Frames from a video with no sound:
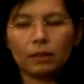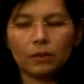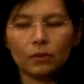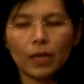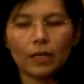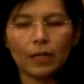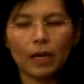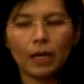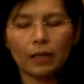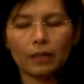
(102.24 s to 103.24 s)
Today
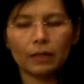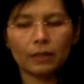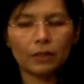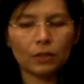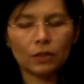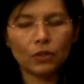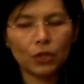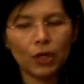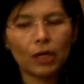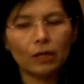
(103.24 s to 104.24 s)
I just
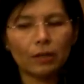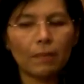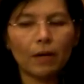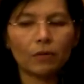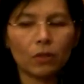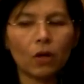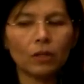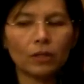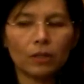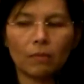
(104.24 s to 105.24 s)
shared about the
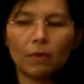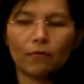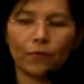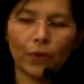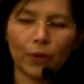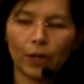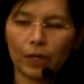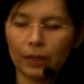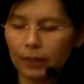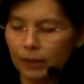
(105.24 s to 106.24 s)
continuum of
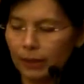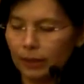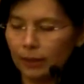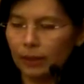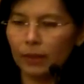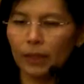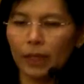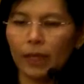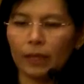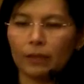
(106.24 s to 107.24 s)
care
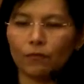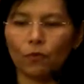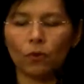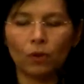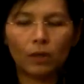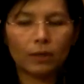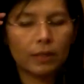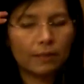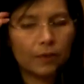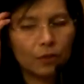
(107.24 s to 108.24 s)
and for
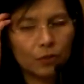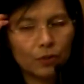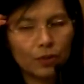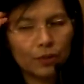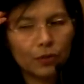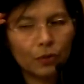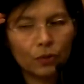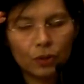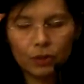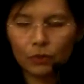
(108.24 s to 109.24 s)
substance use
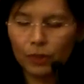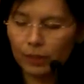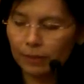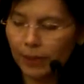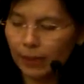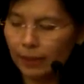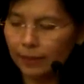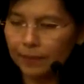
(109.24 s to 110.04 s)
disorder treatment.